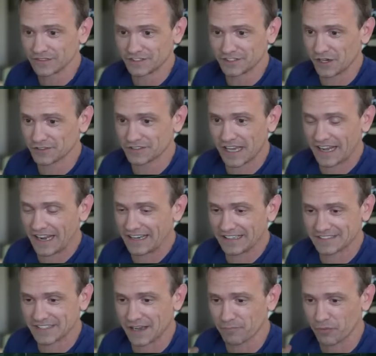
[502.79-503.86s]
The show's got to end
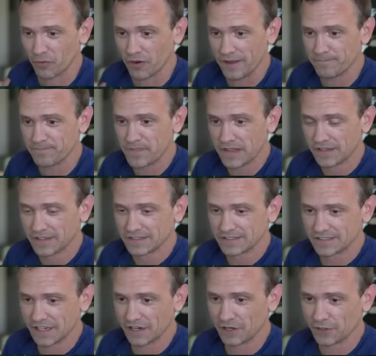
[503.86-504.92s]
at some point.
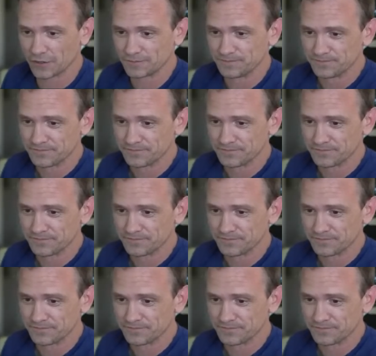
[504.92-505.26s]
So